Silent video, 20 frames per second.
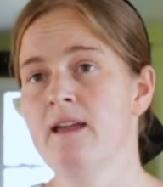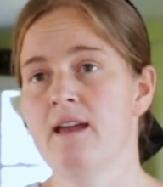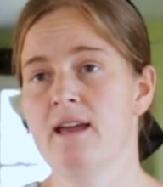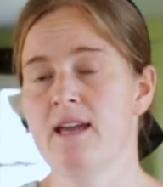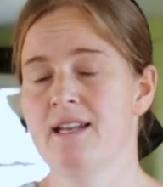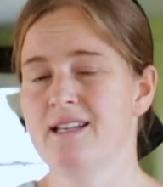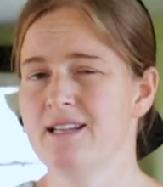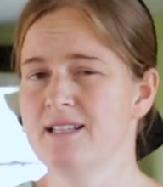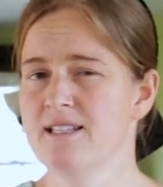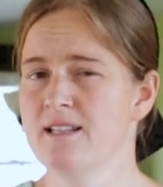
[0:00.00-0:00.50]

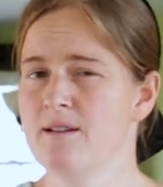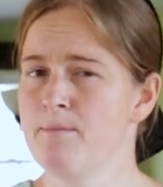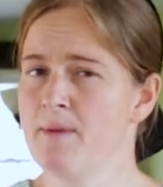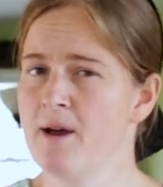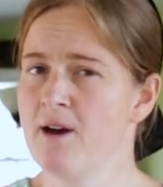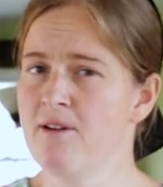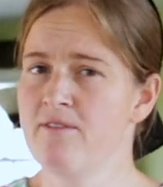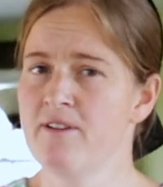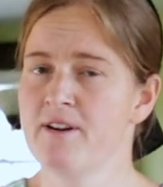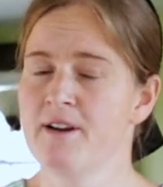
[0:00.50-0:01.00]
It doesn't
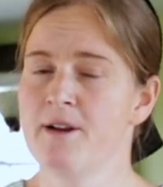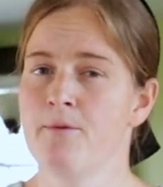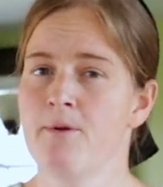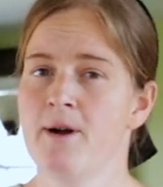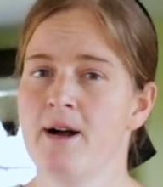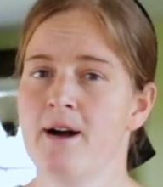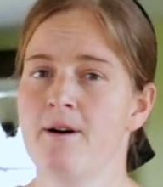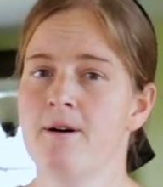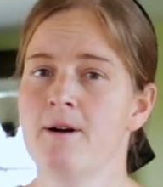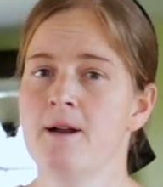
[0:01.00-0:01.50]
melt very
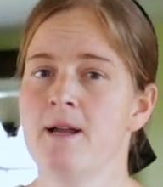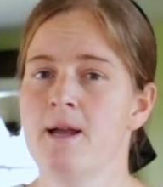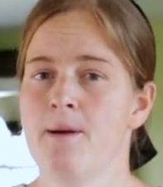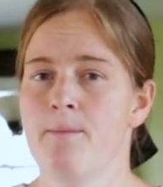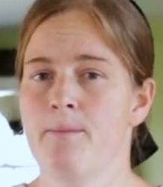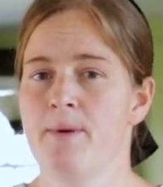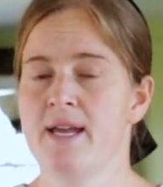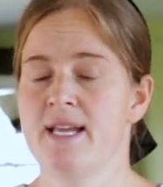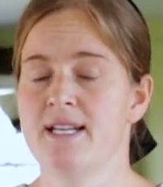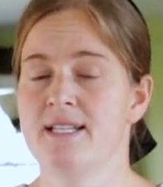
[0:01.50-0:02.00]
well,
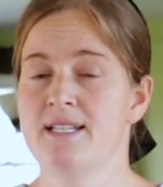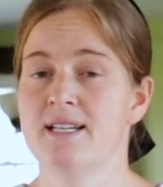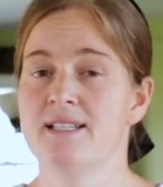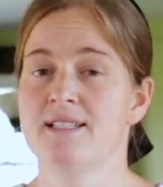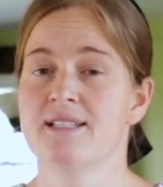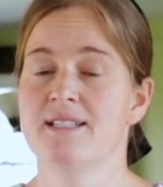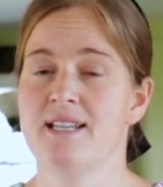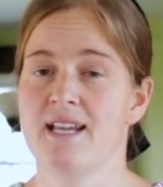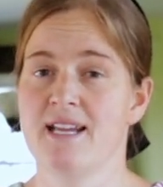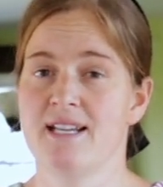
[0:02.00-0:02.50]
but it
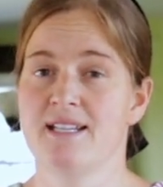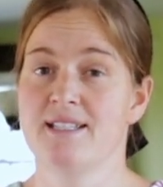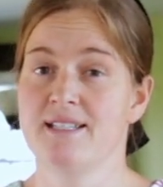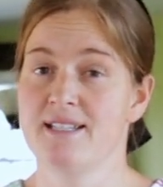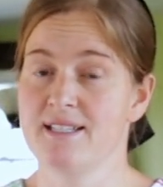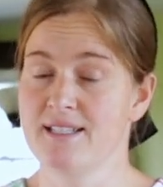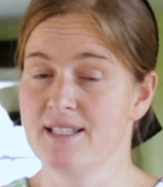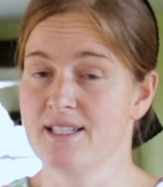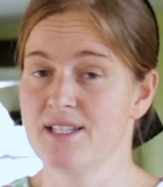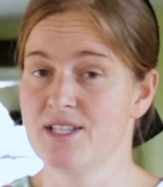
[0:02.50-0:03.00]
does taste
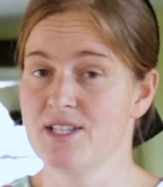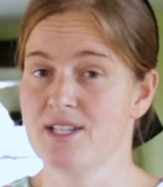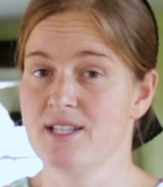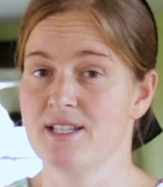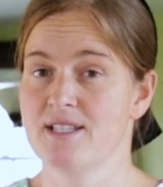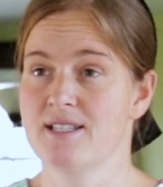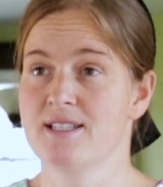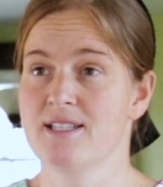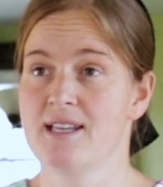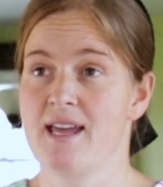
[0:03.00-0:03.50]

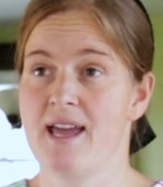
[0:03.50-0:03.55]
delicious,